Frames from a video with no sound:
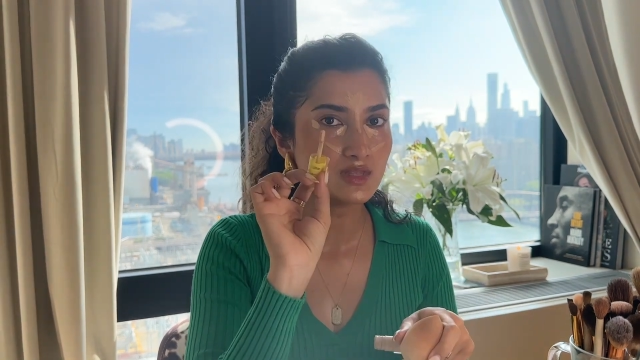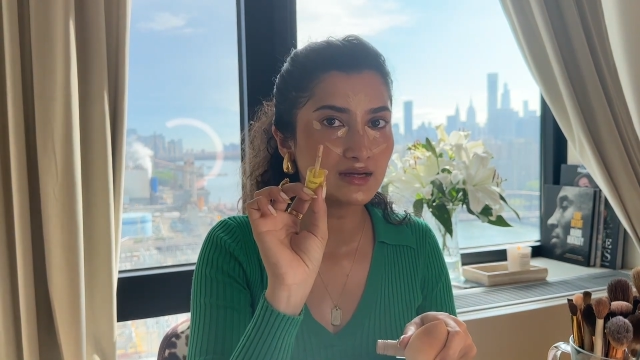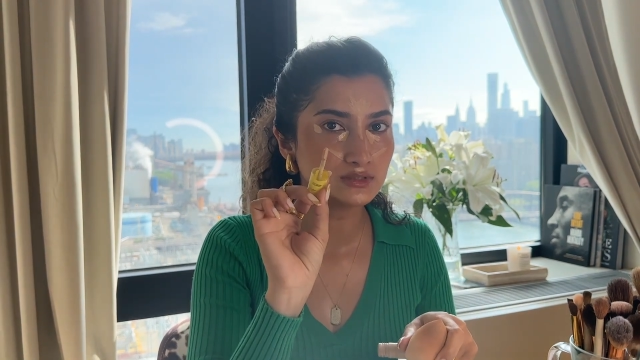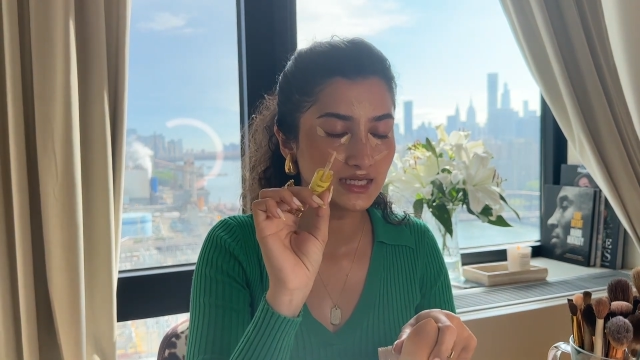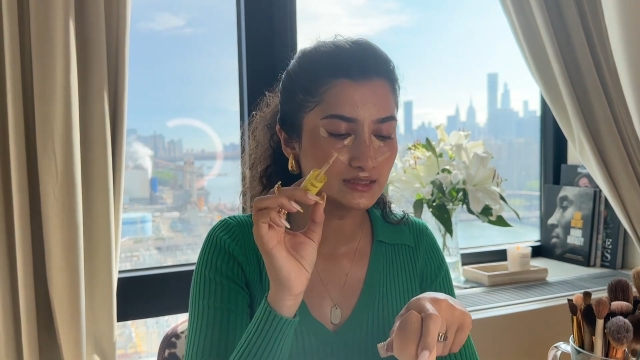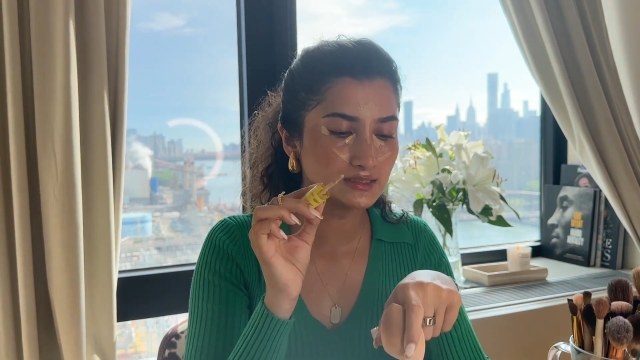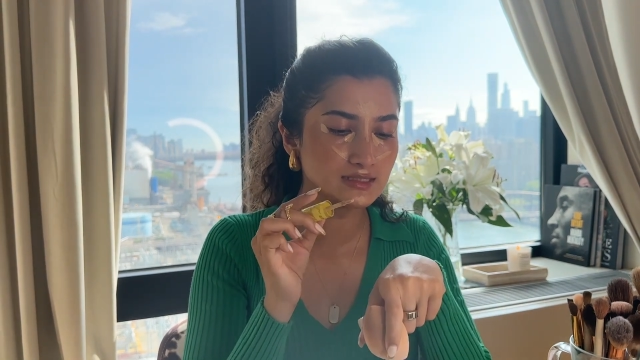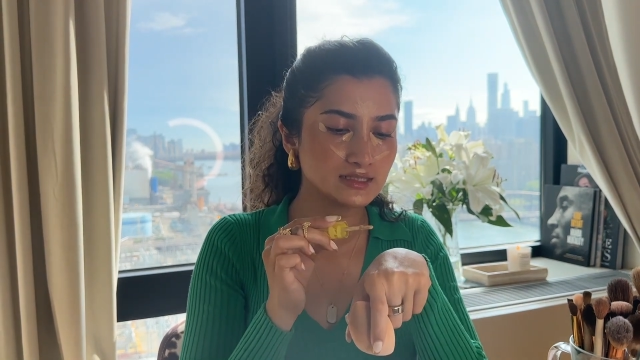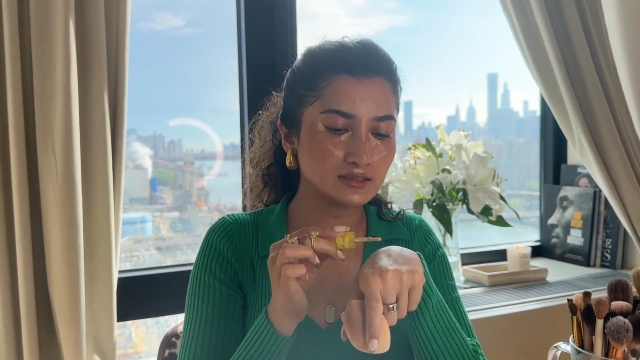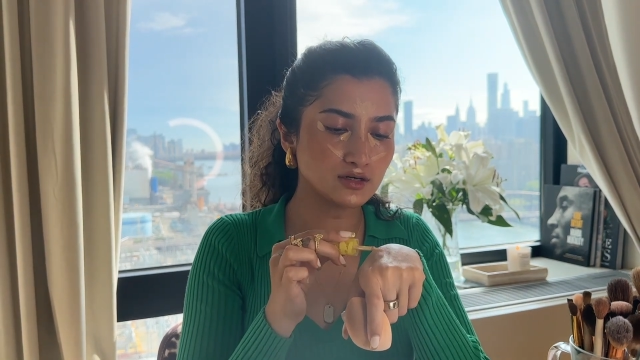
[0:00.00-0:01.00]
I will take the
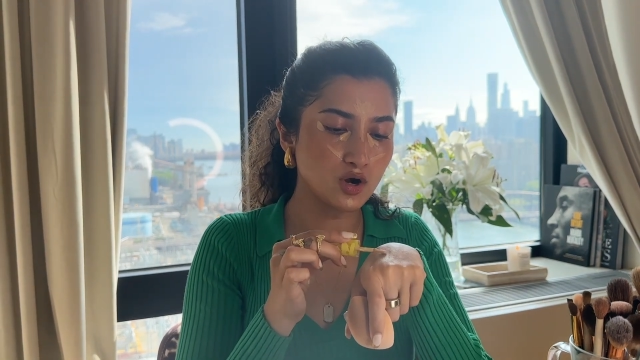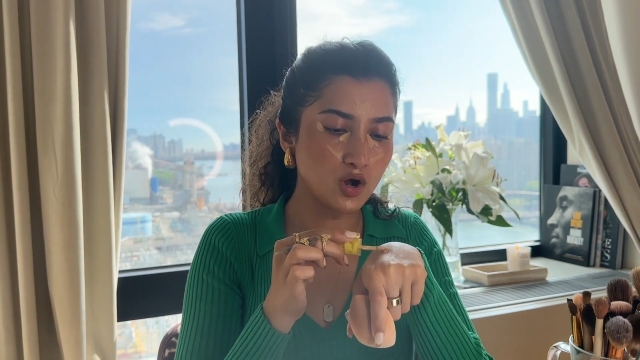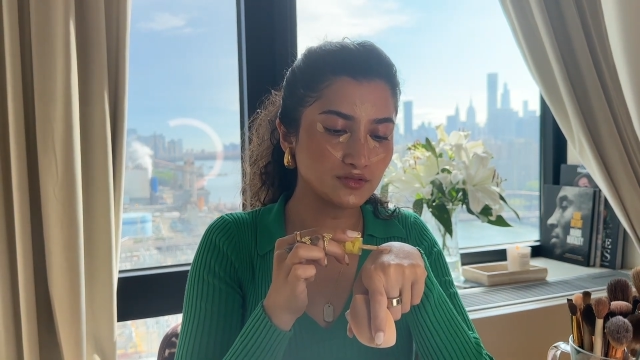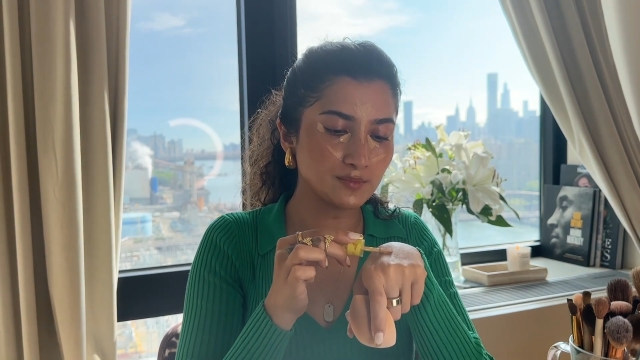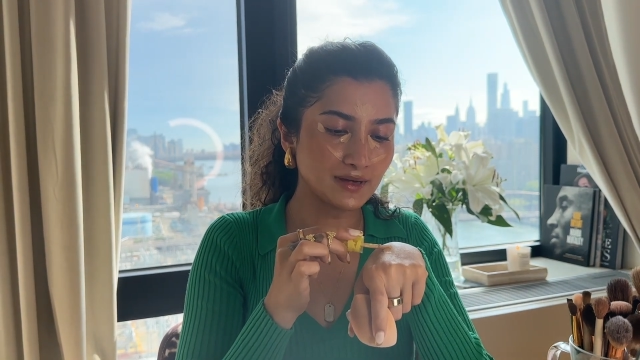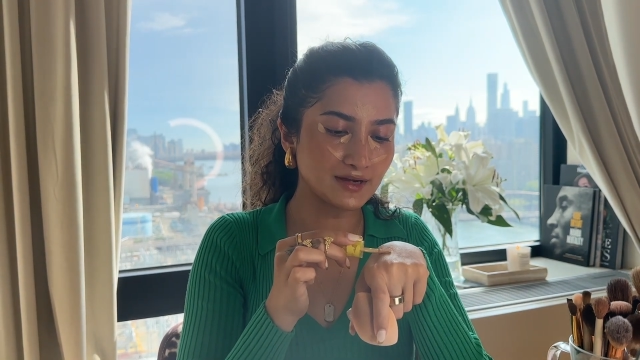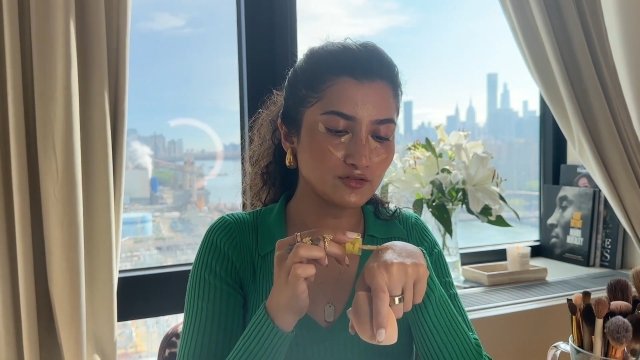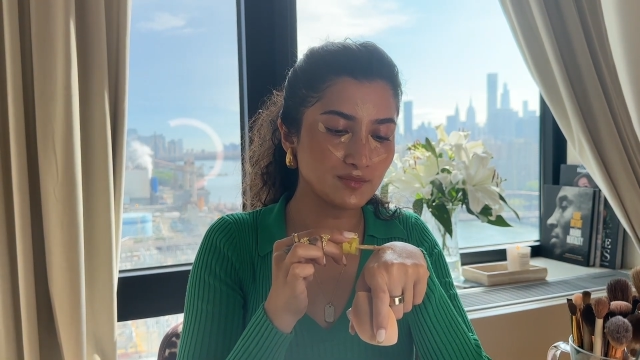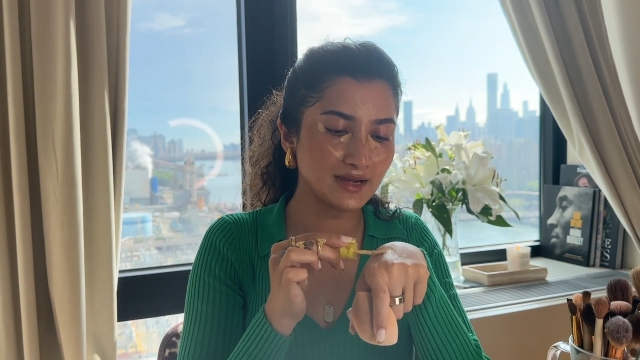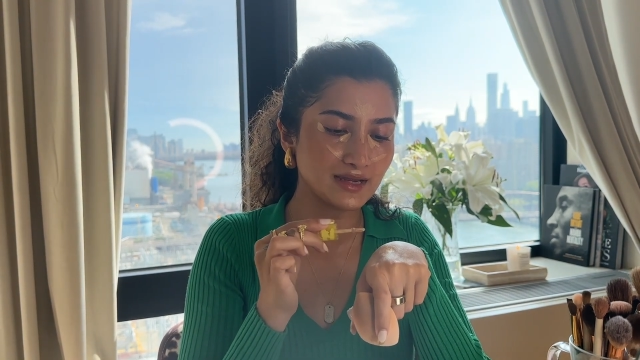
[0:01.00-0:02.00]
concealer on the back
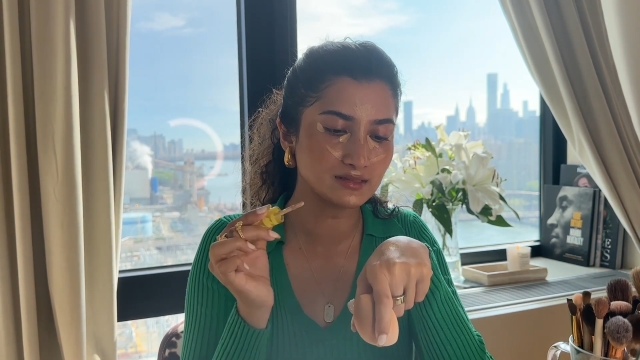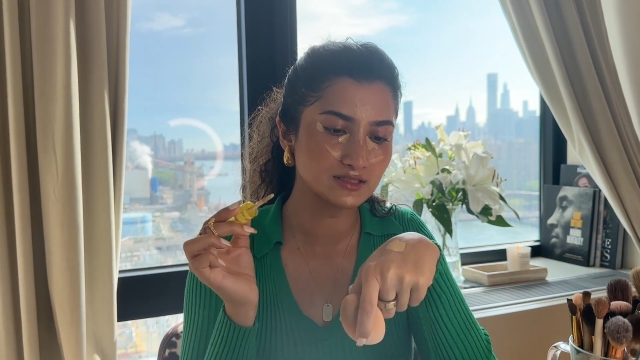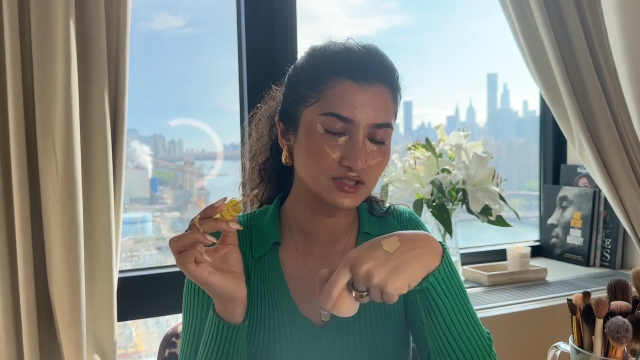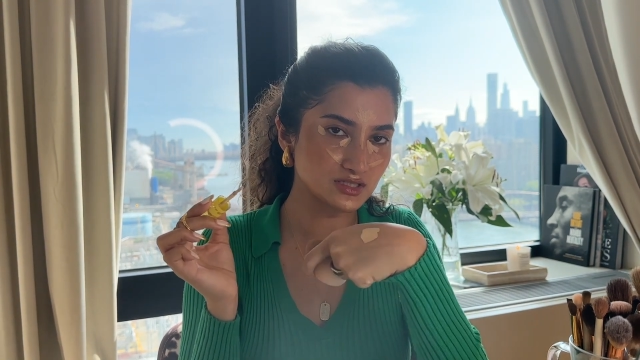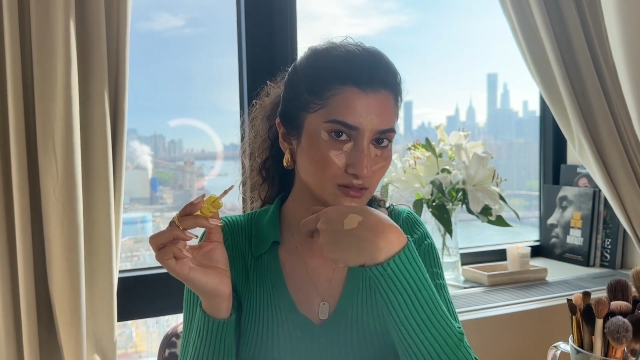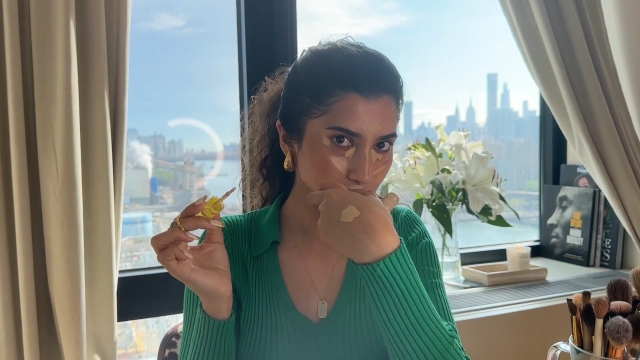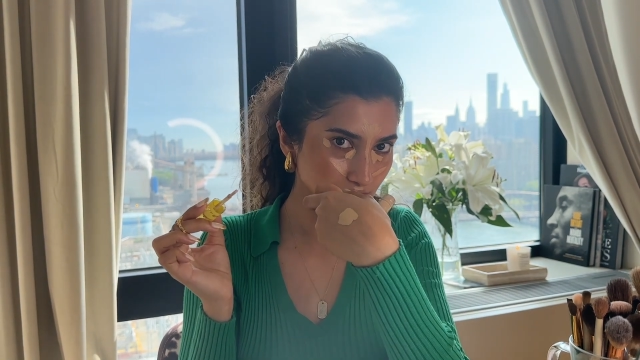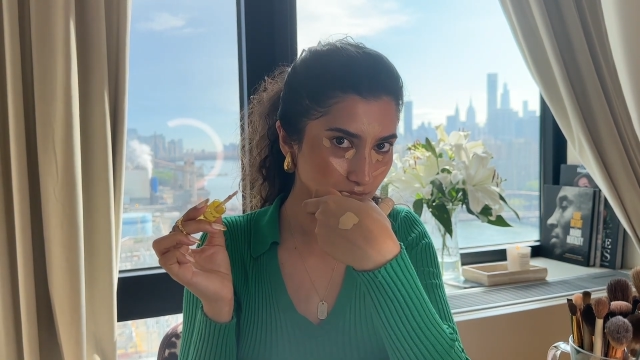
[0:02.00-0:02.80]
of my hand just a little